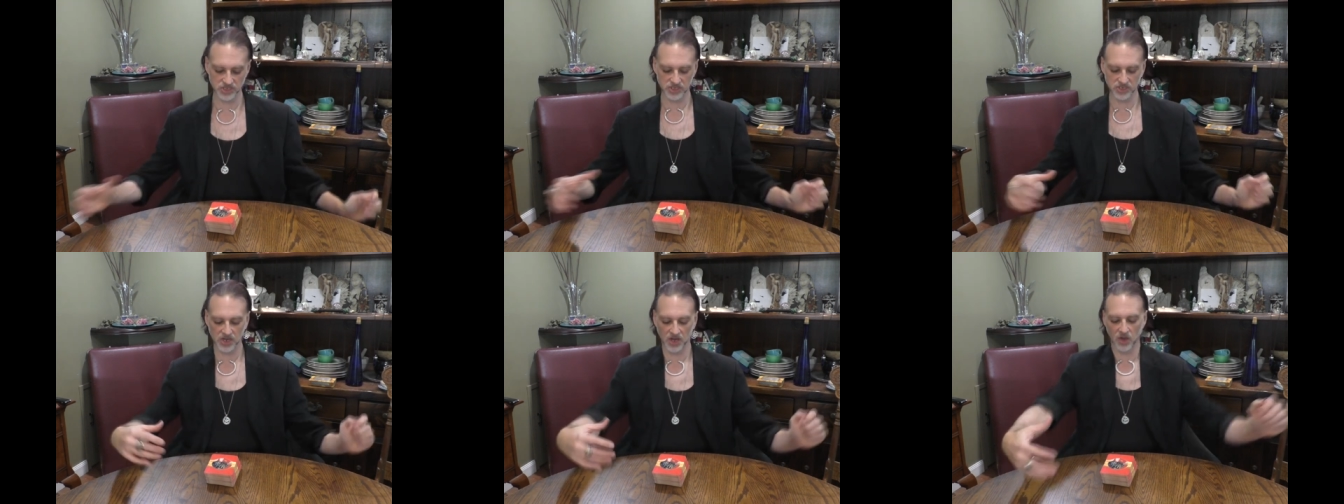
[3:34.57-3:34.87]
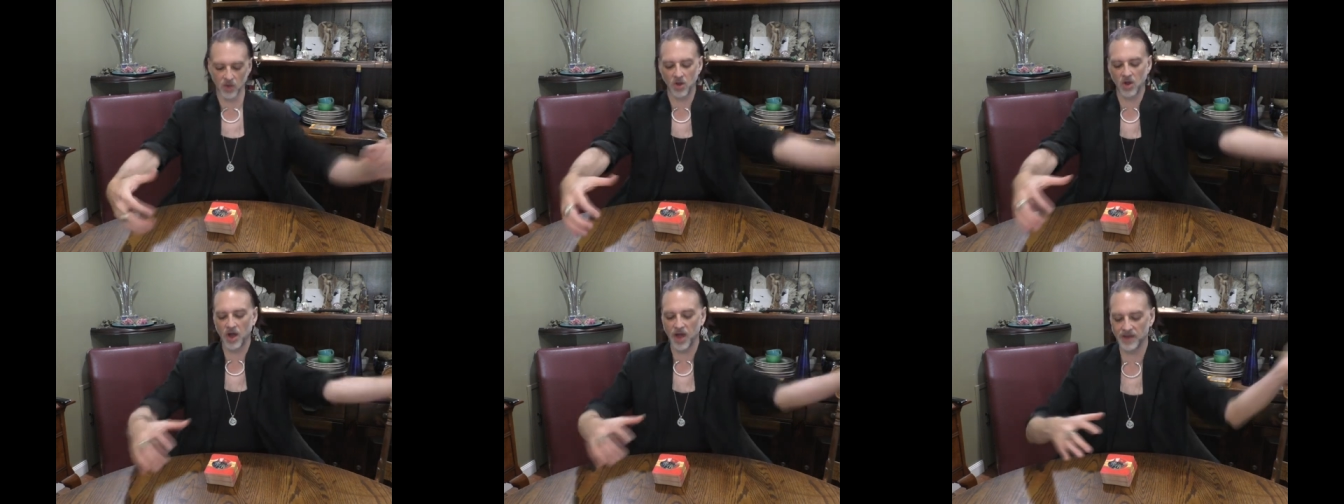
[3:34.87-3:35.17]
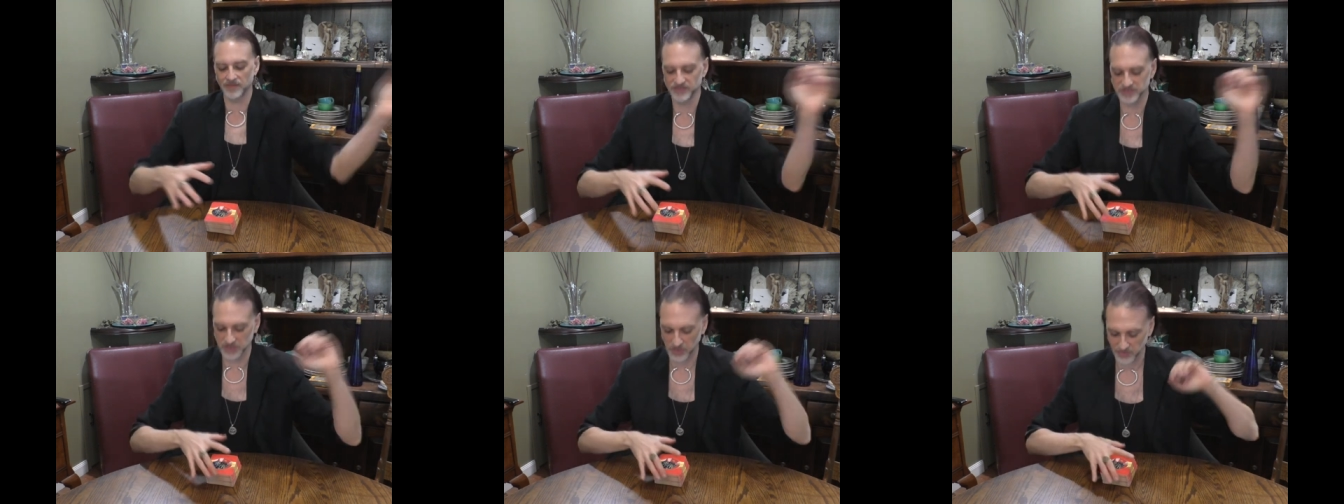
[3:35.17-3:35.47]
to go
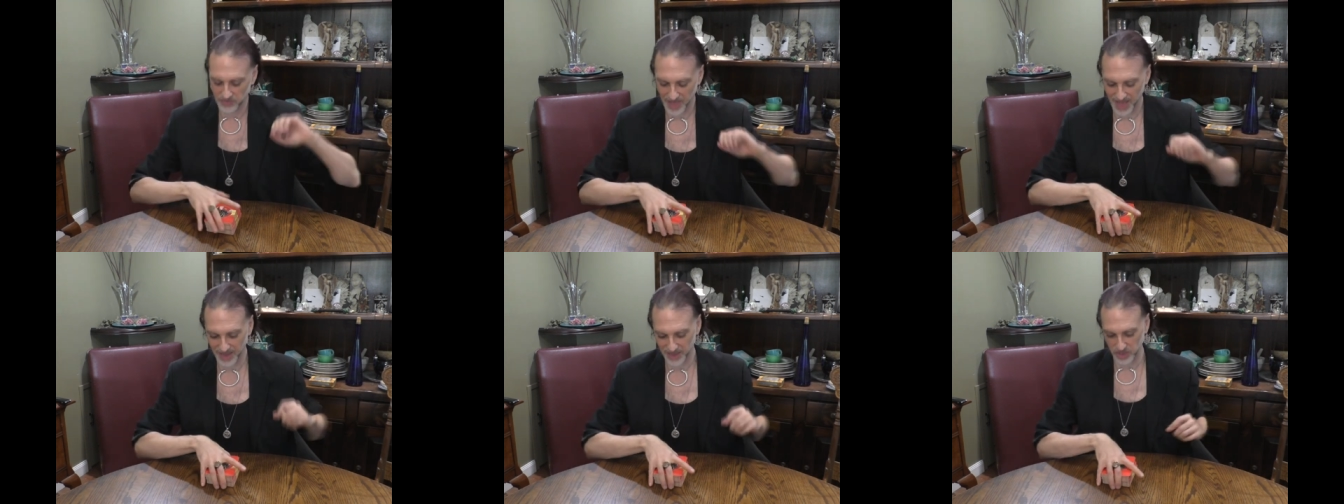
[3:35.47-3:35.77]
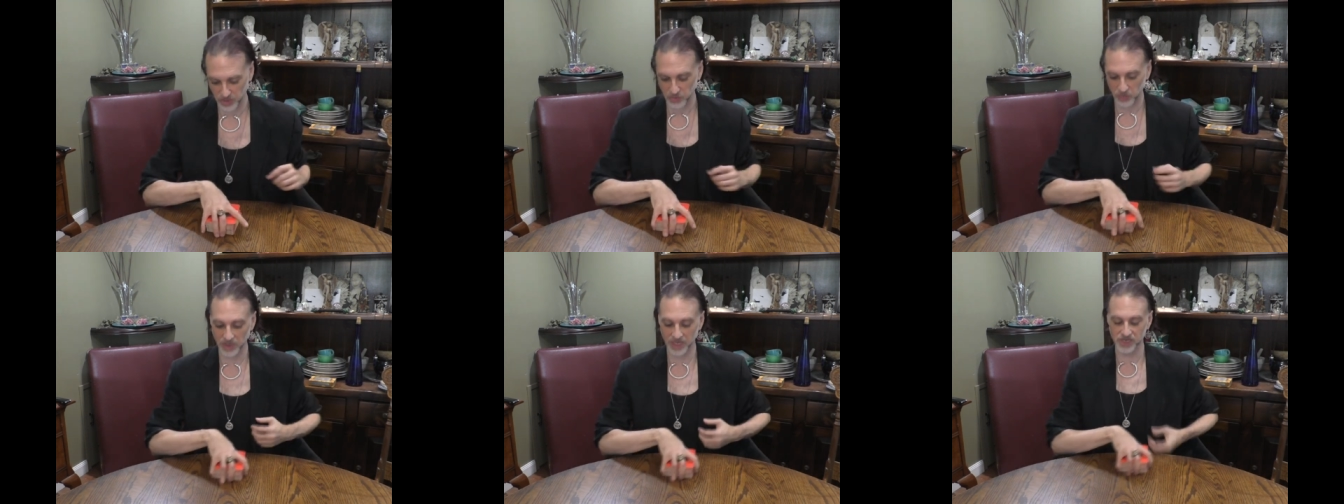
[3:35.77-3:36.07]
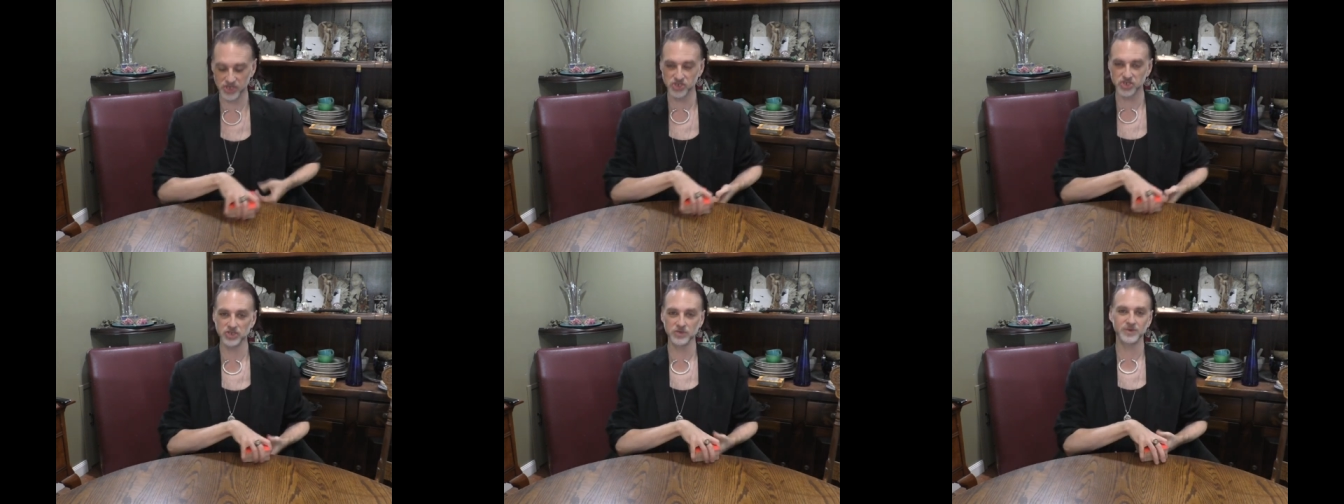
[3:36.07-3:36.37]
off so that you
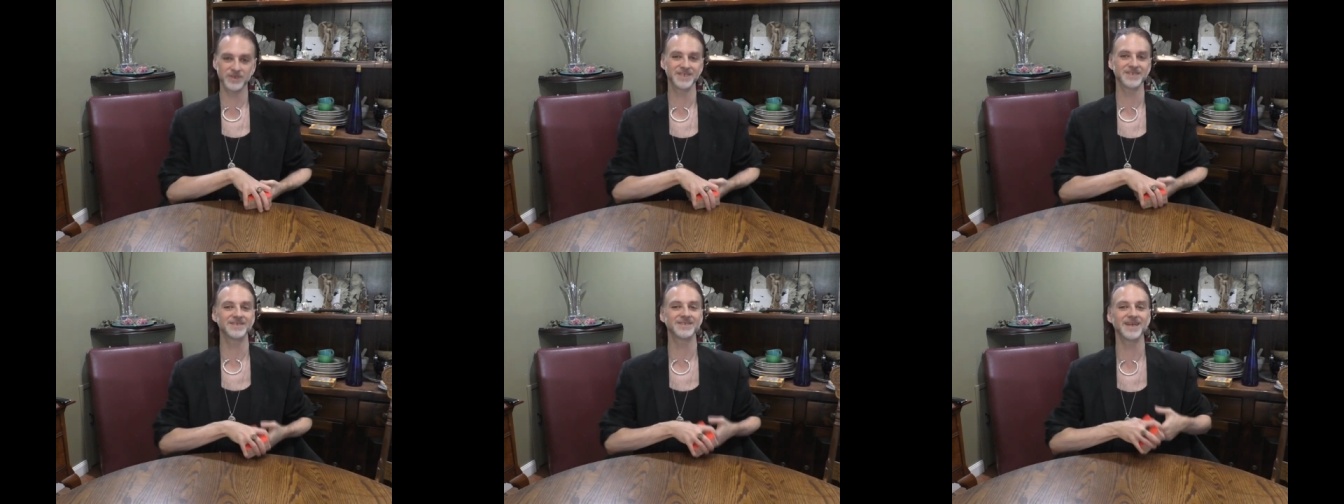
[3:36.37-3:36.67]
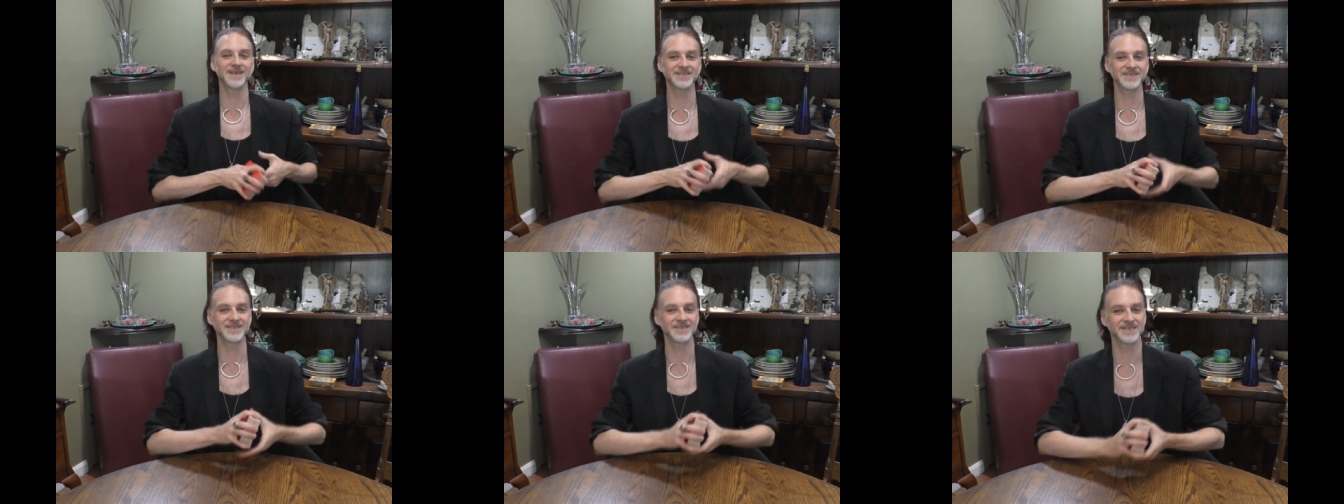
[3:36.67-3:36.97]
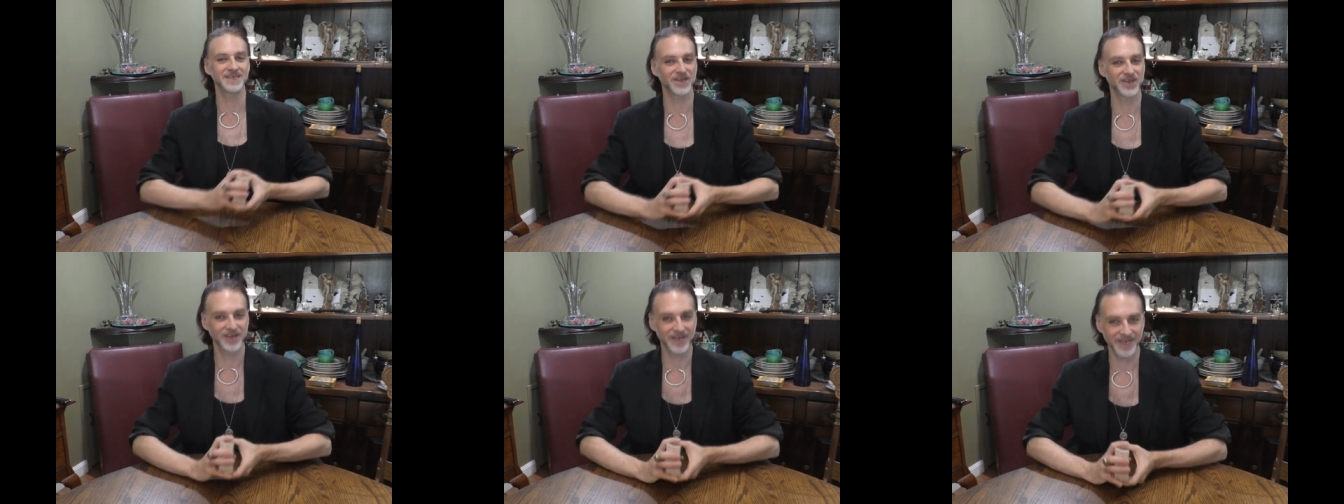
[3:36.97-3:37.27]
can do what is
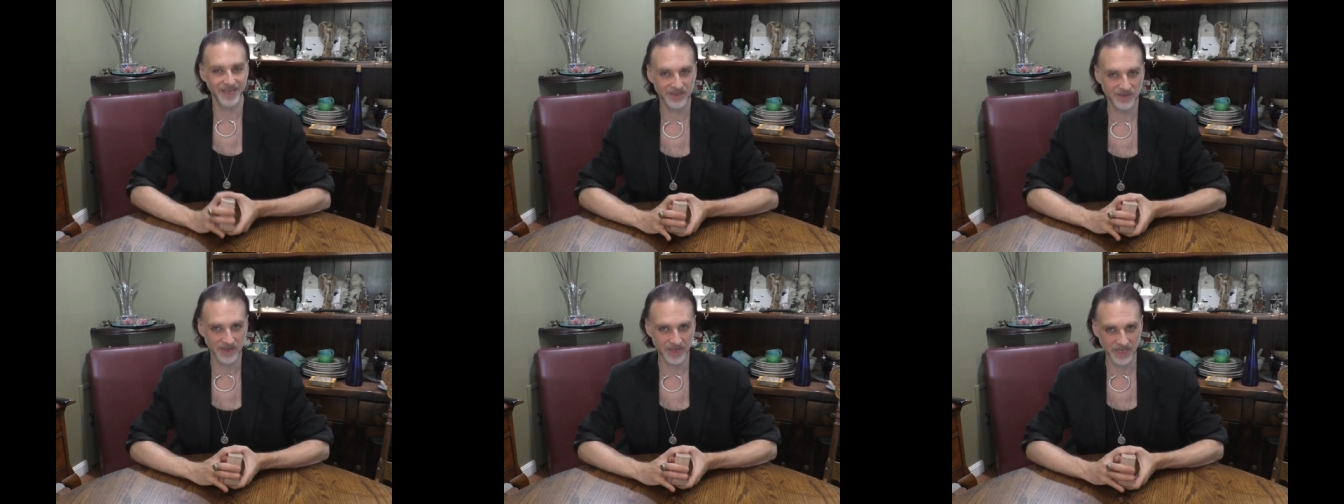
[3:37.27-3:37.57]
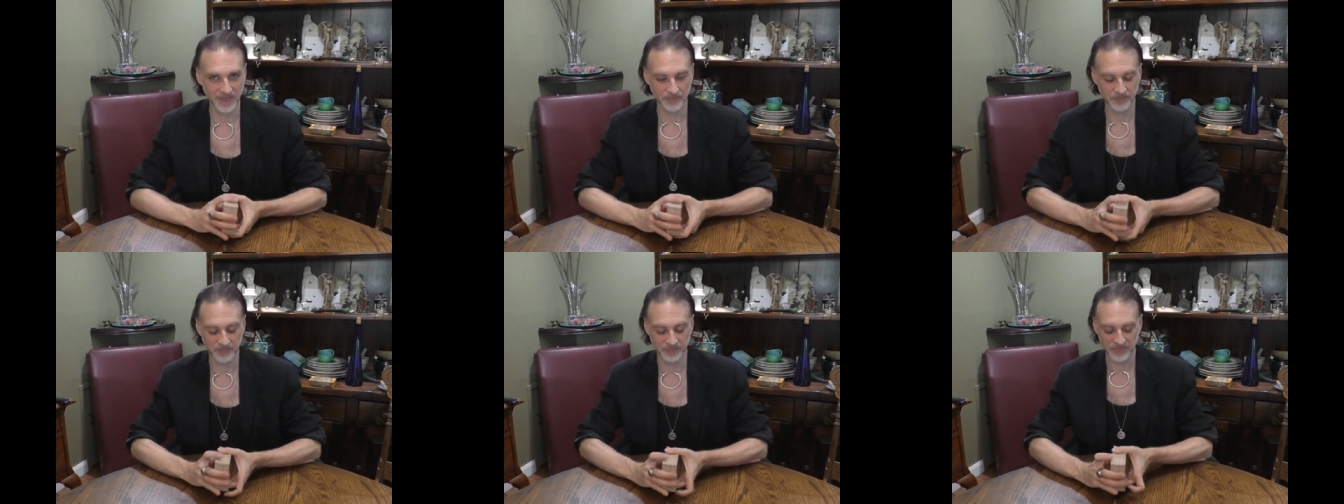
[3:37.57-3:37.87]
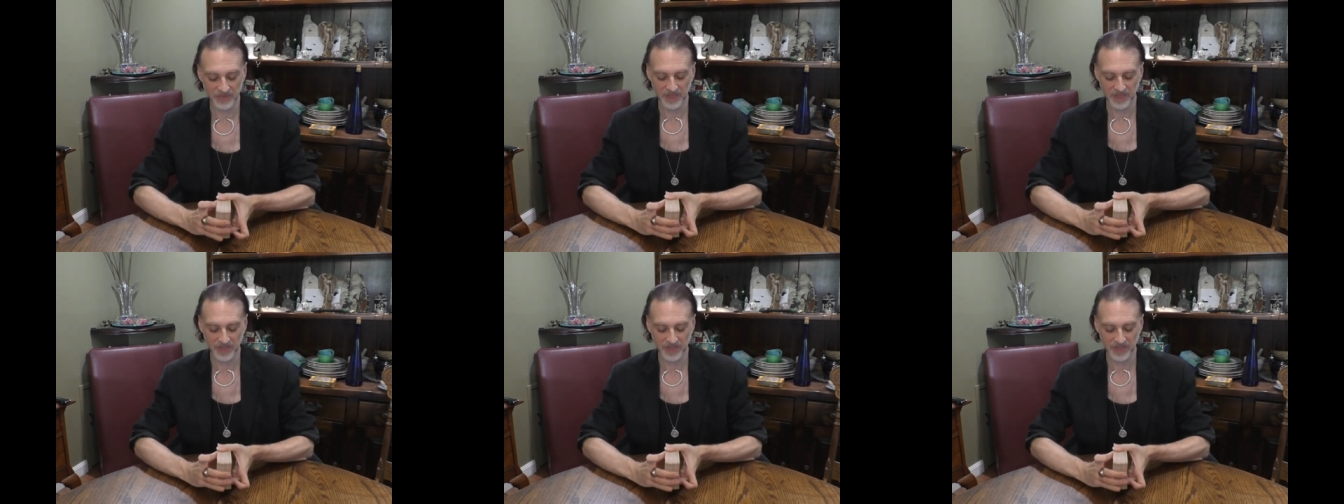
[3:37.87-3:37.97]
necessary, right?